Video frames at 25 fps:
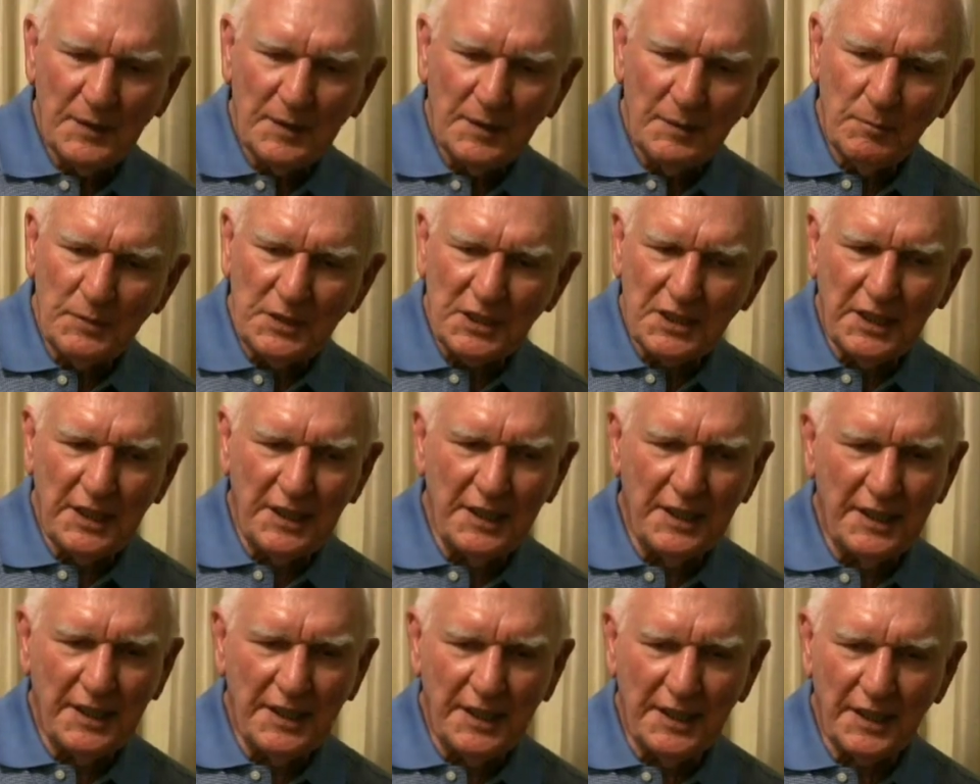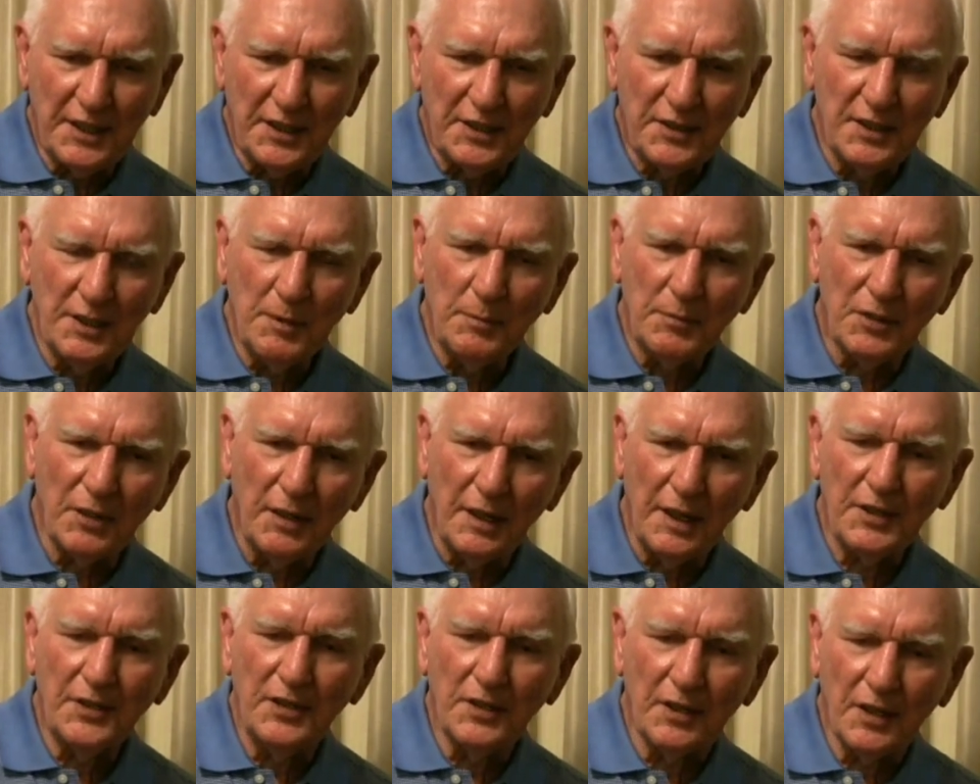mosquito that ain't come, so
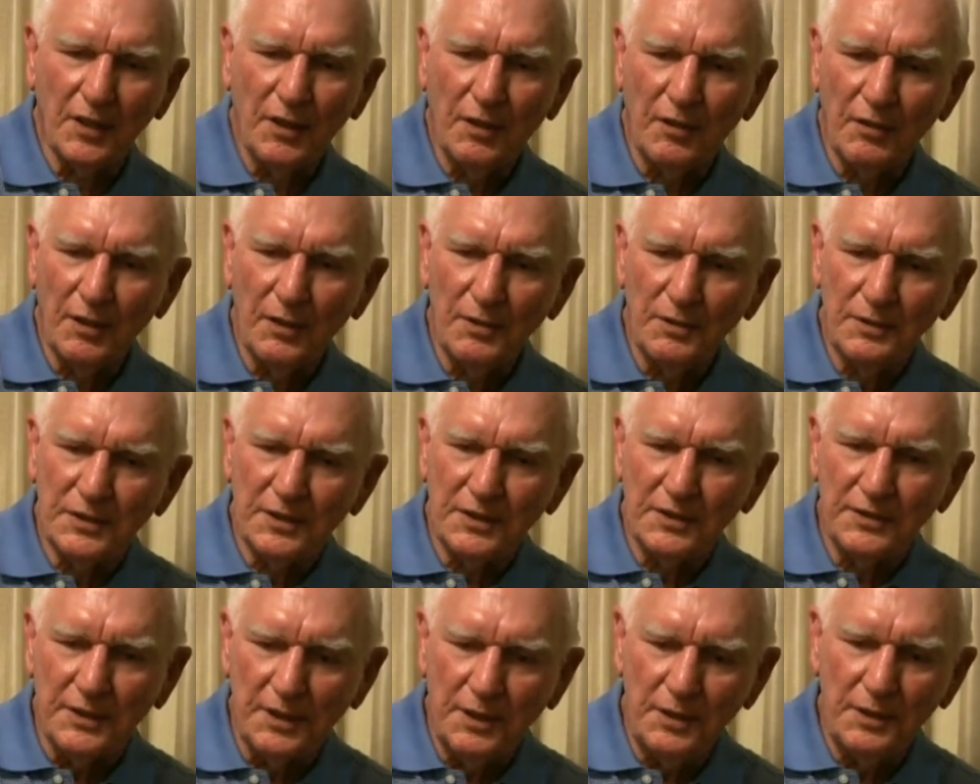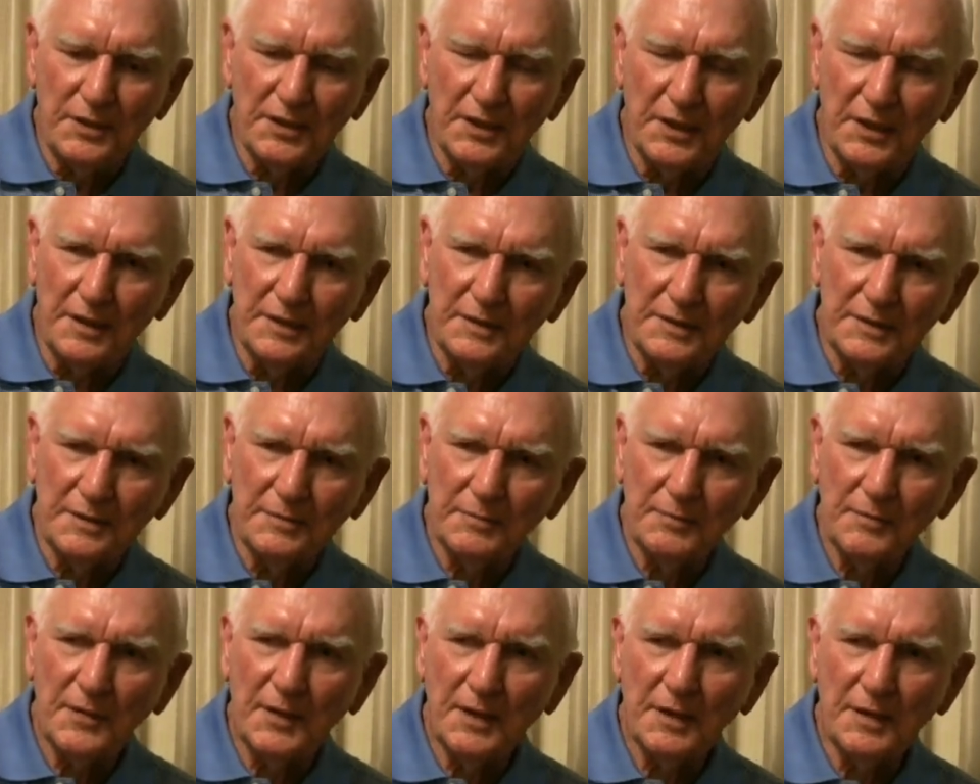I took all those loose and
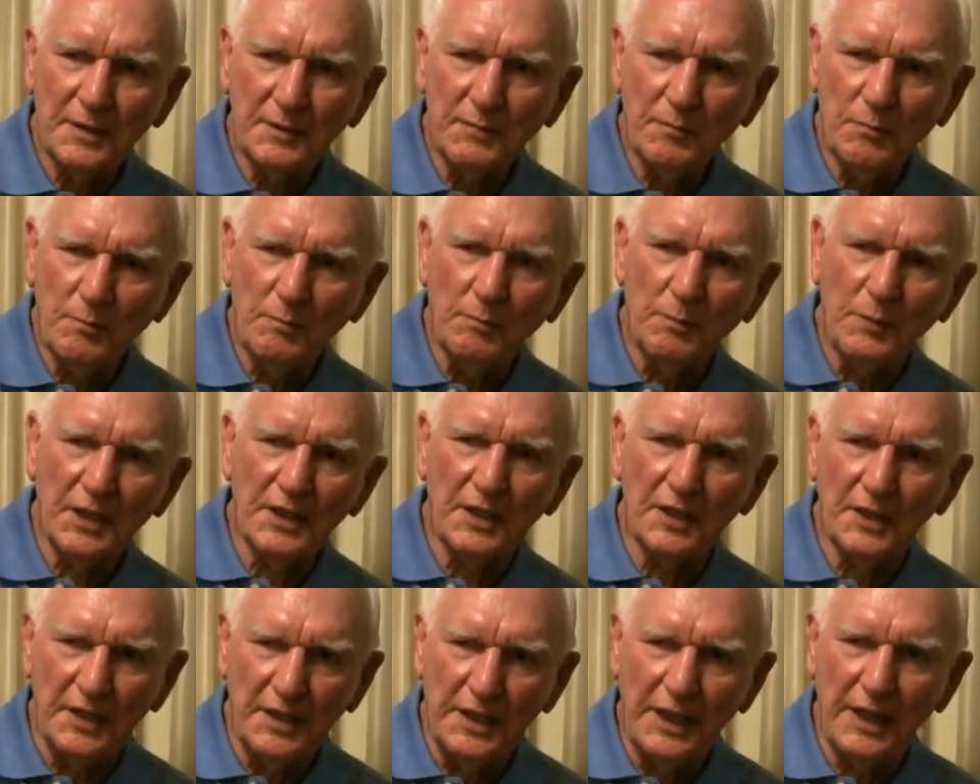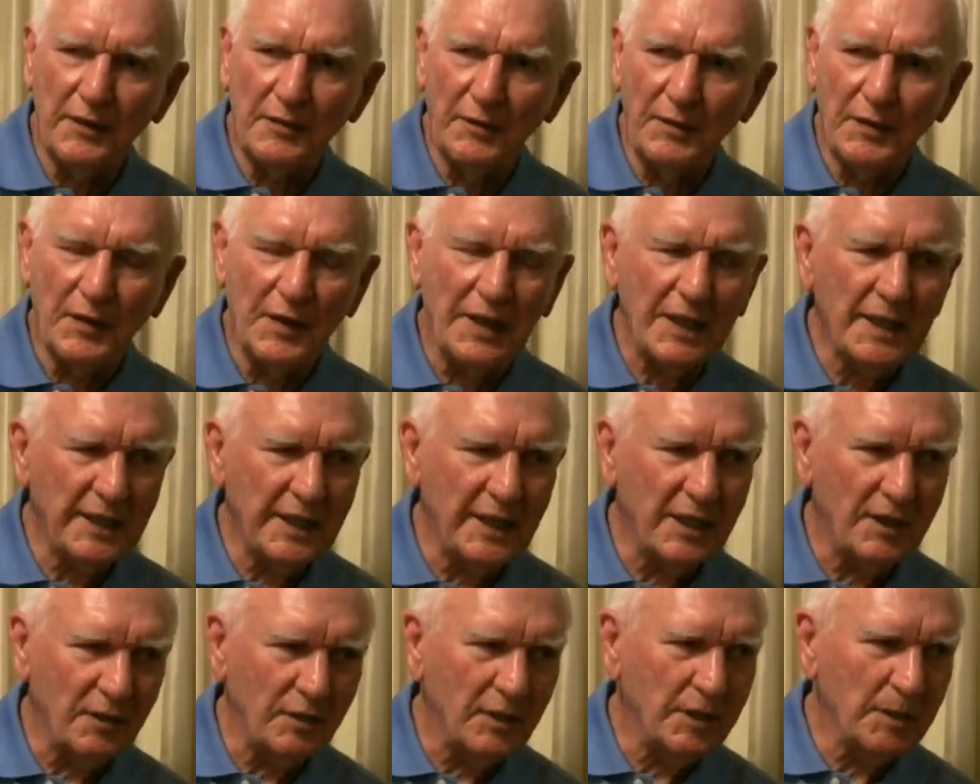put the net ring right
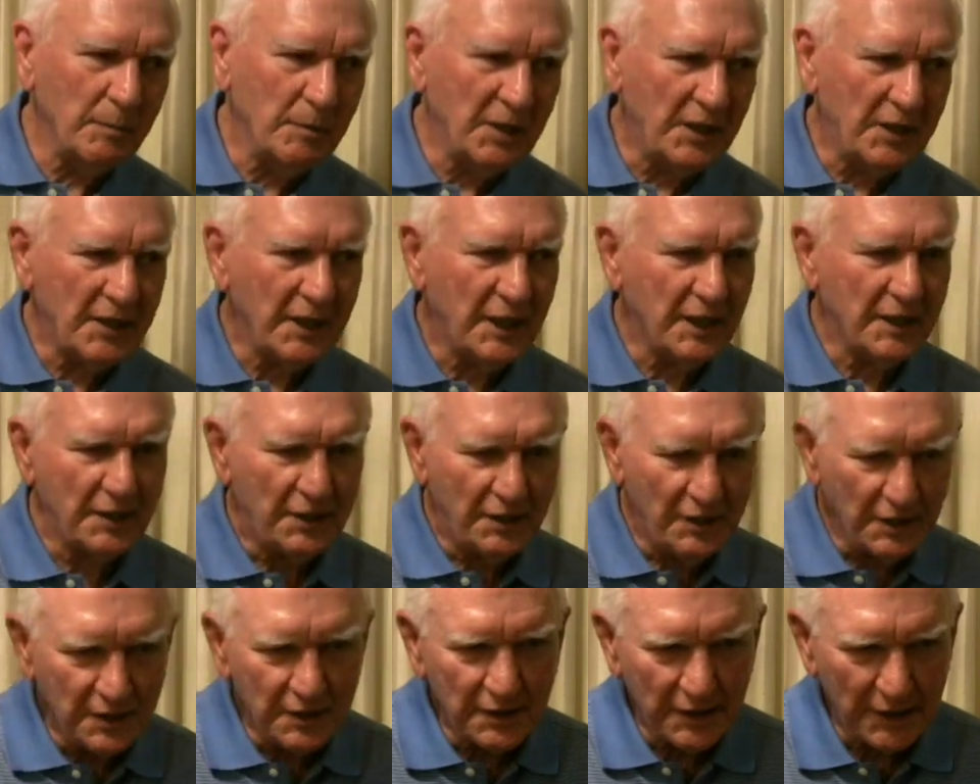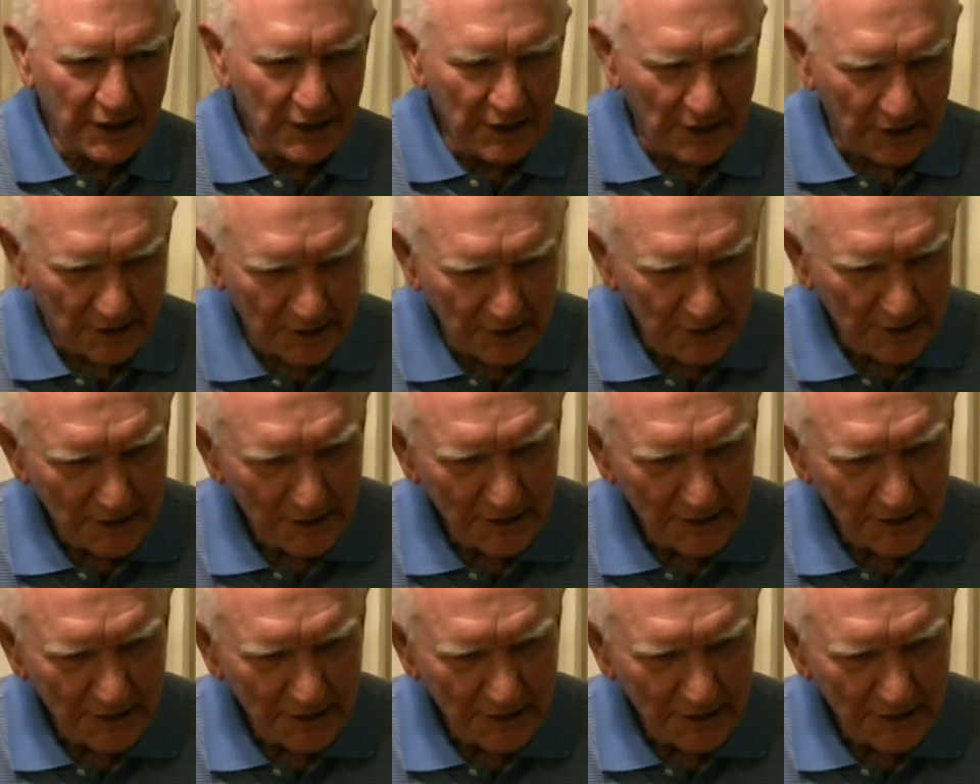down on him and tied it underneath.